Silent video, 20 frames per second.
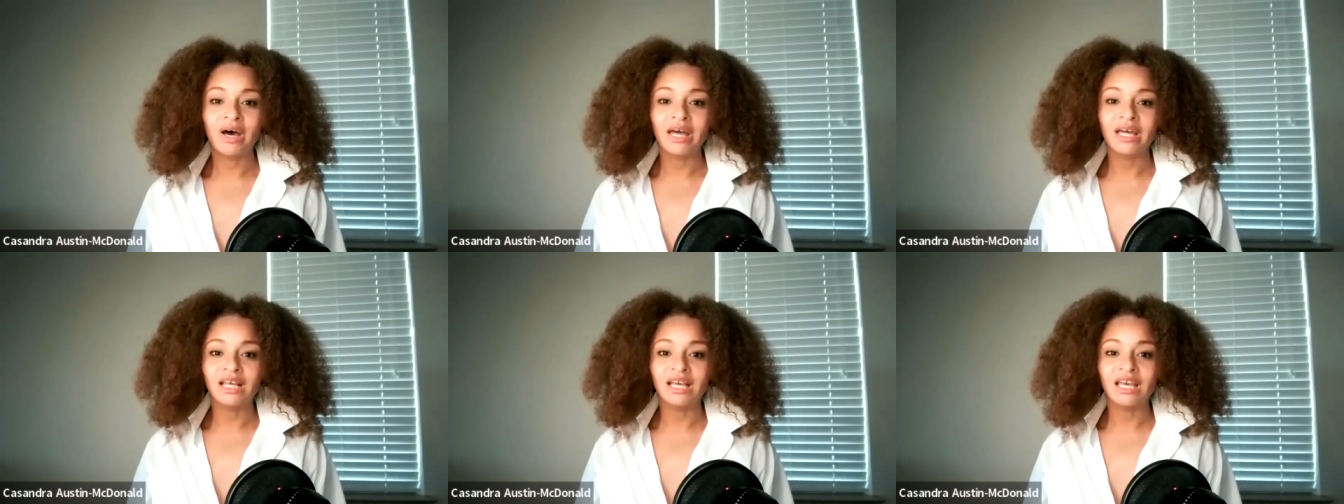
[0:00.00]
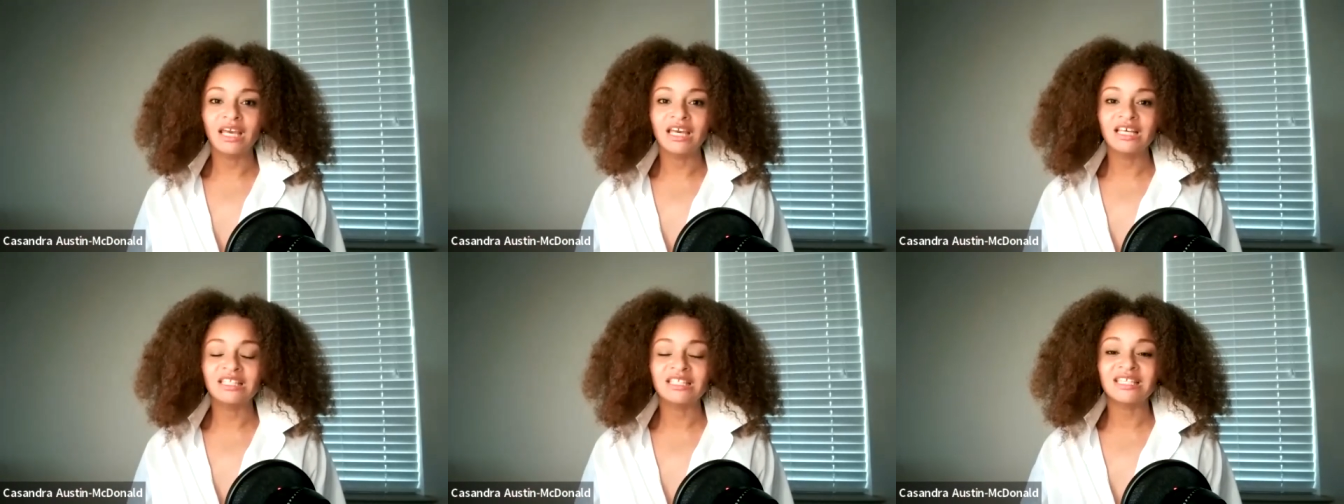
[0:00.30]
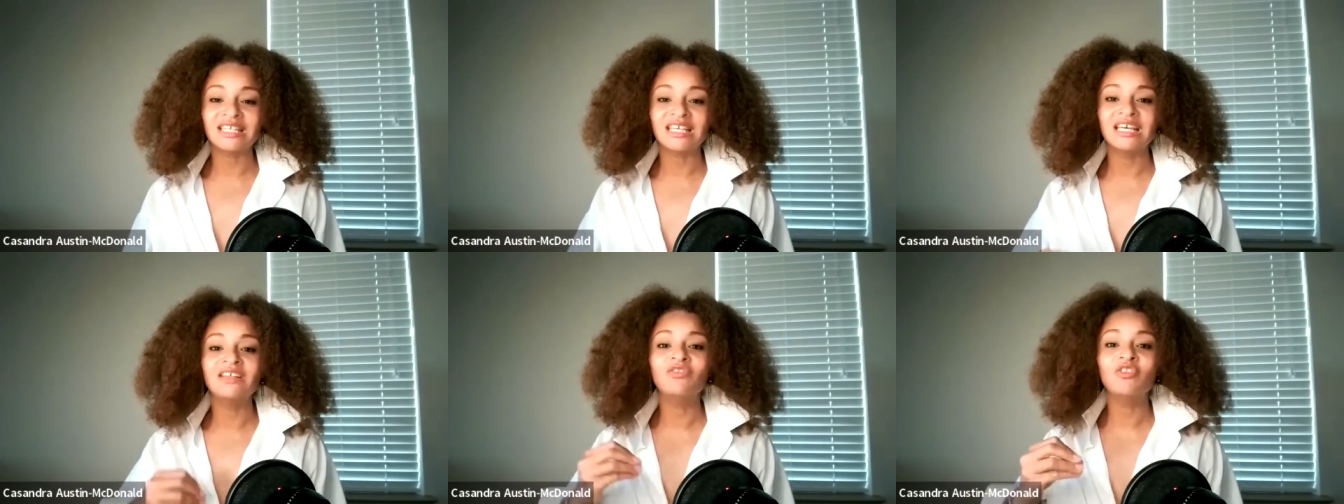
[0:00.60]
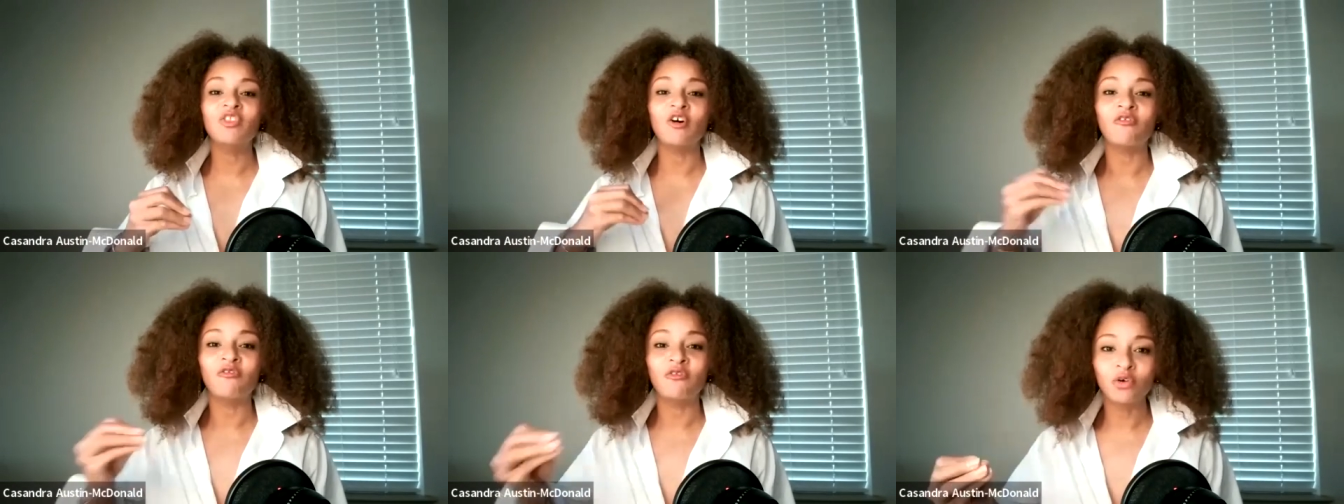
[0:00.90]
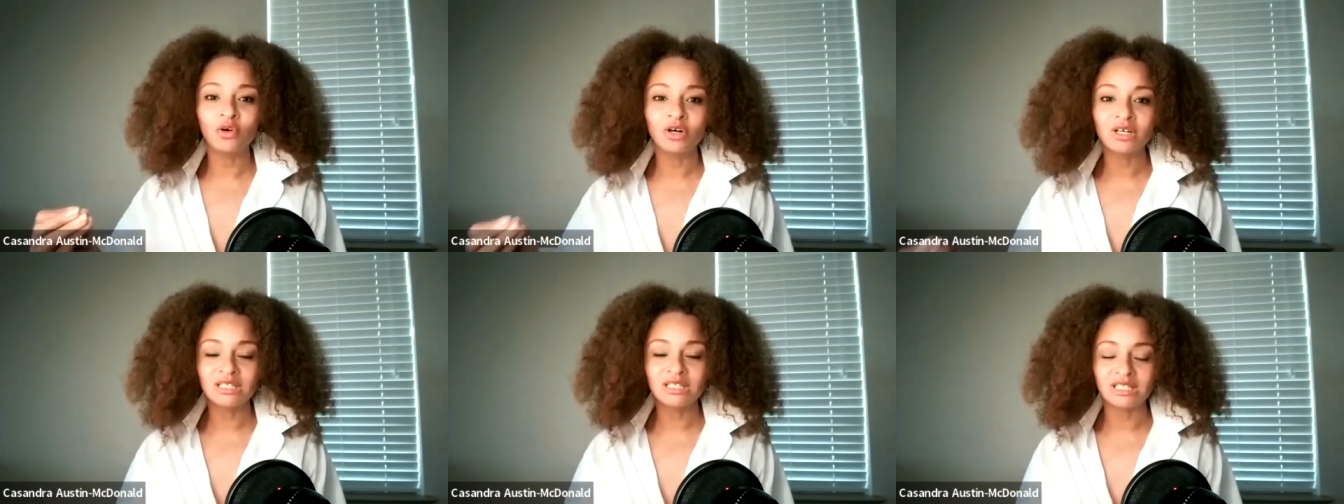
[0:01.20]
But it's in
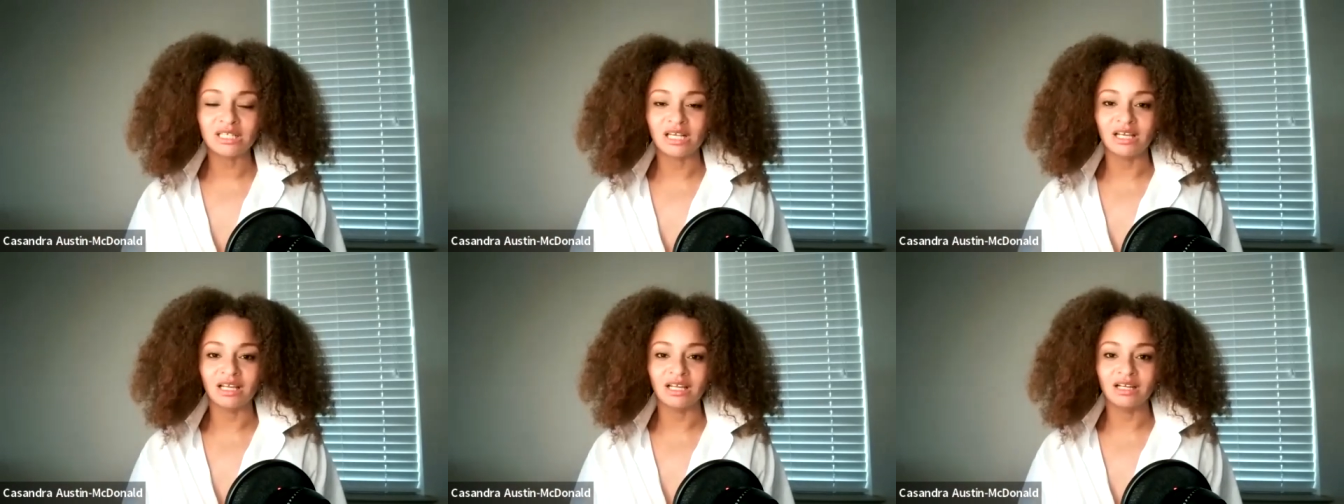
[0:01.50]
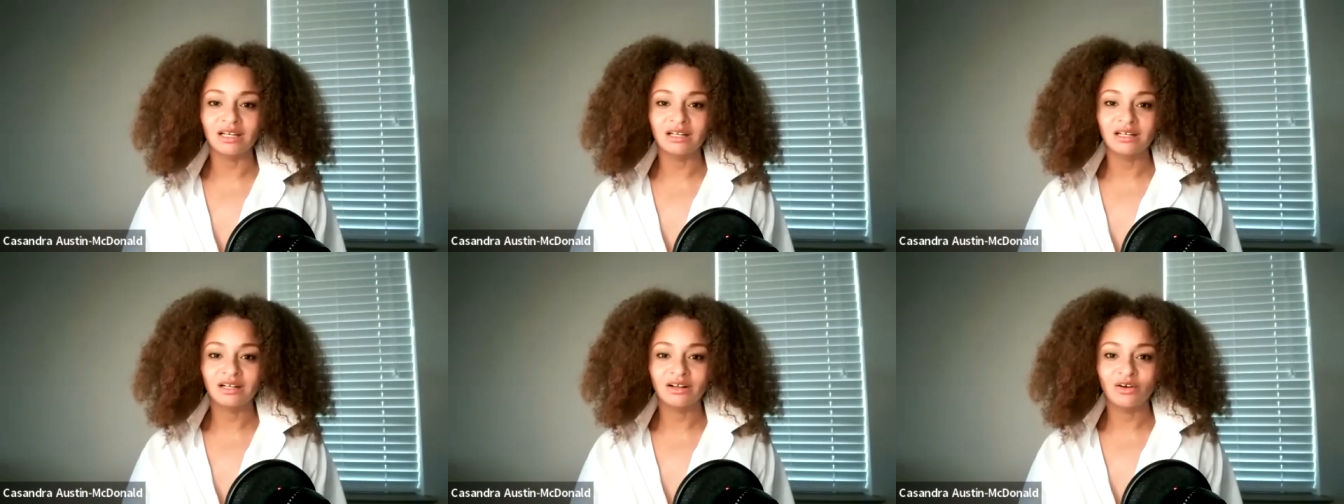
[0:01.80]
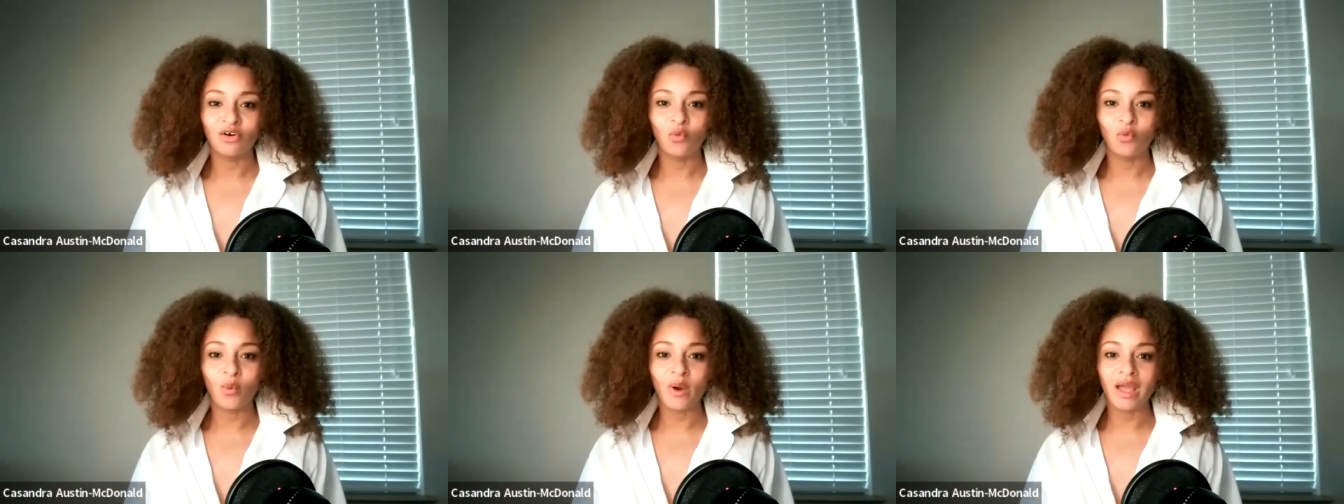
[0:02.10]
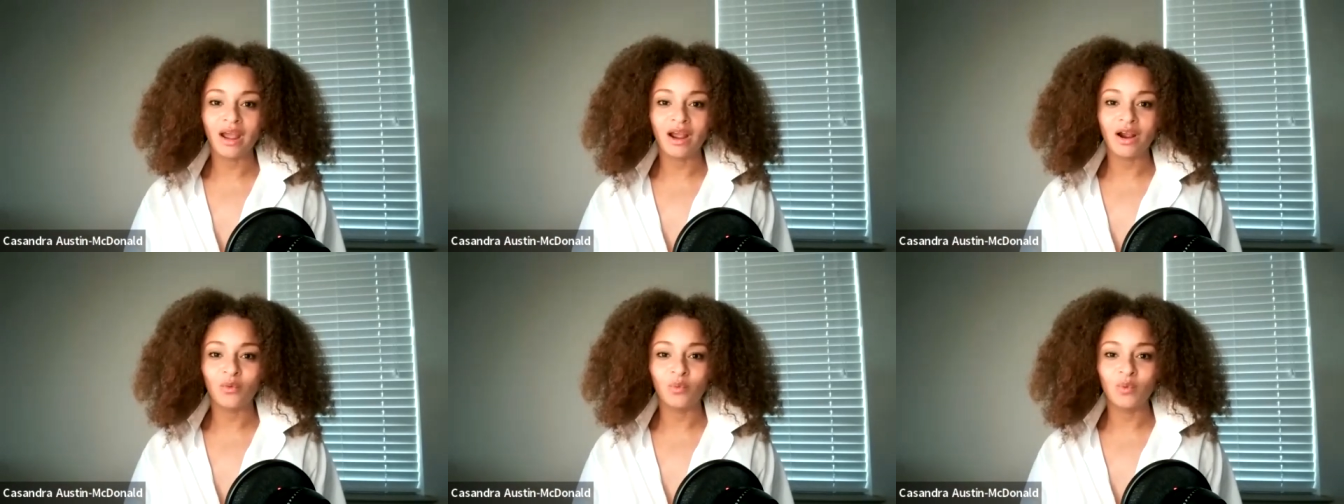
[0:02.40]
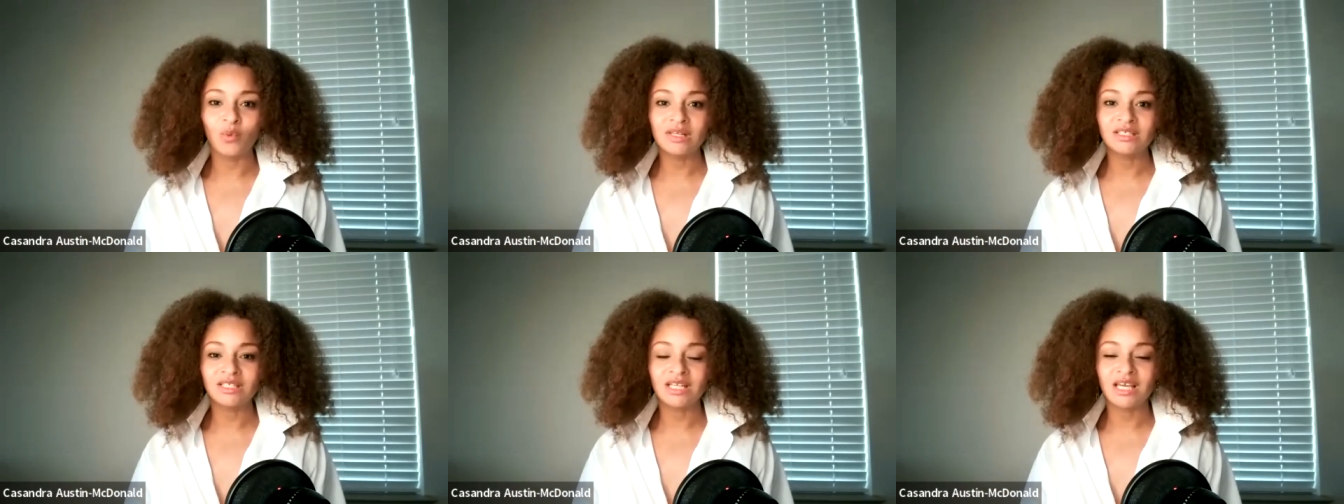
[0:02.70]
the forcing
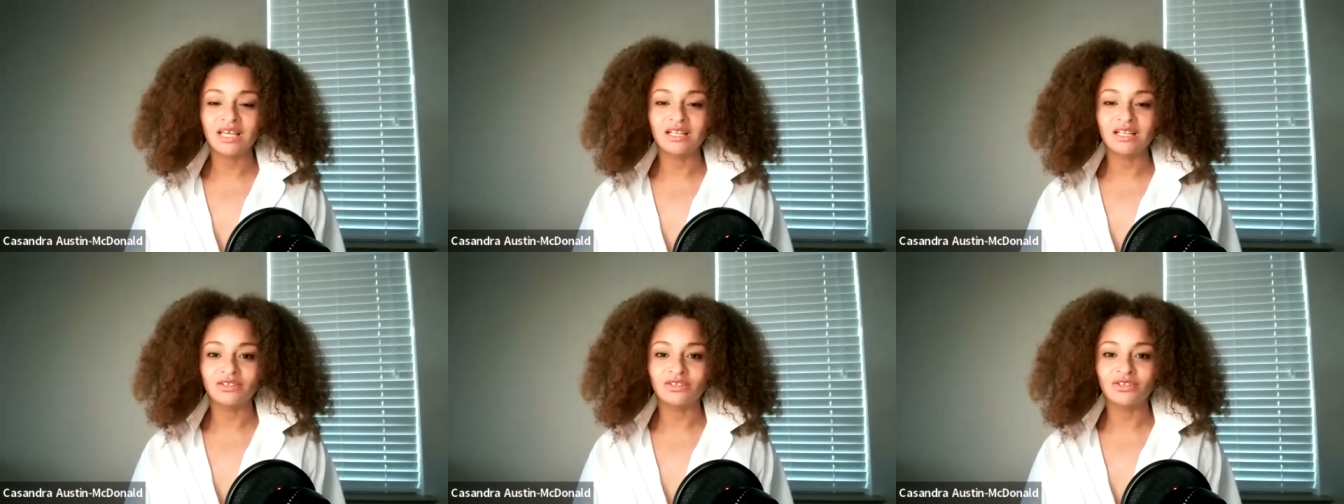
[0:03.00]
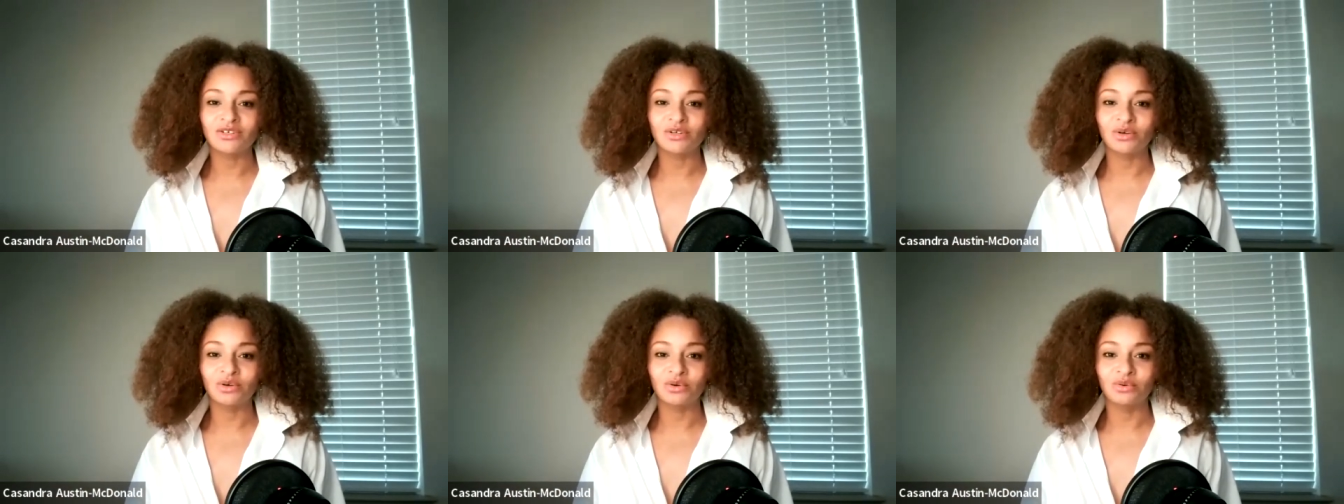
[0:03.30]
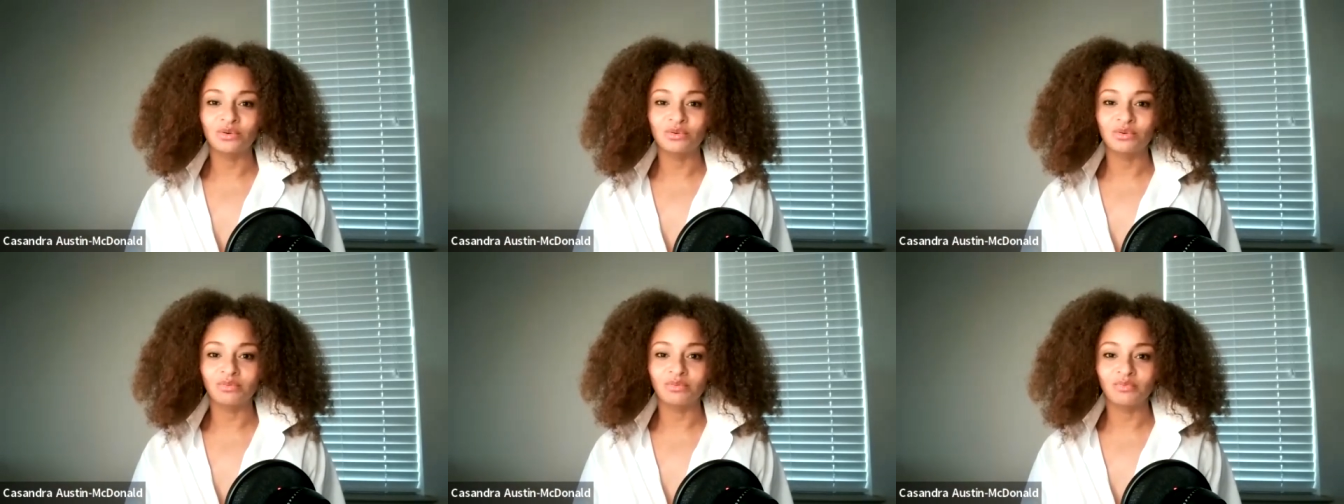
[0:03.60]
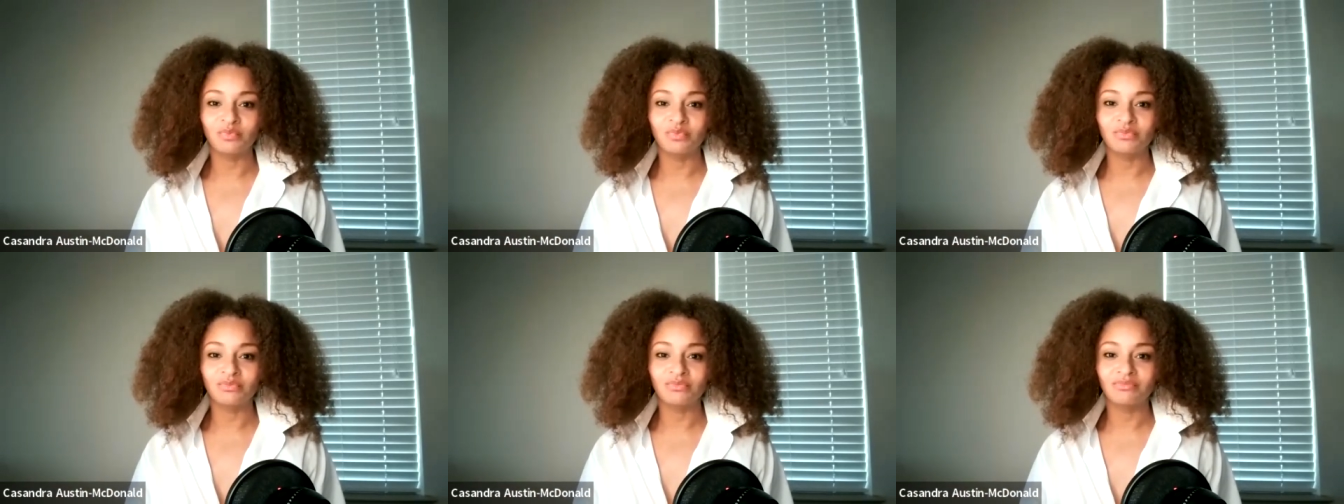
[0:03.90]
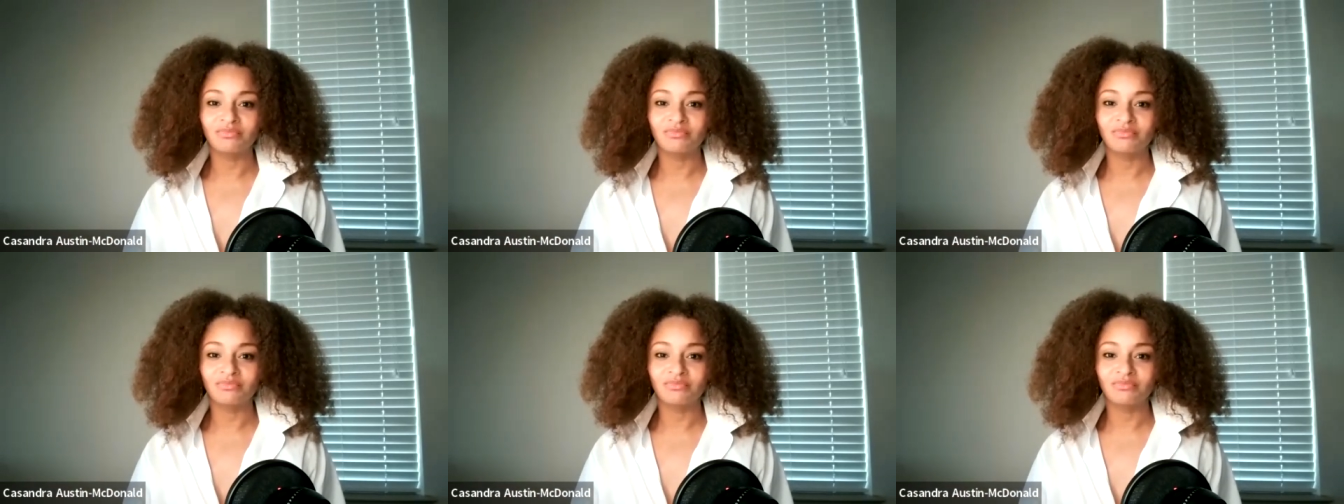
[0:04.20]
where we tend to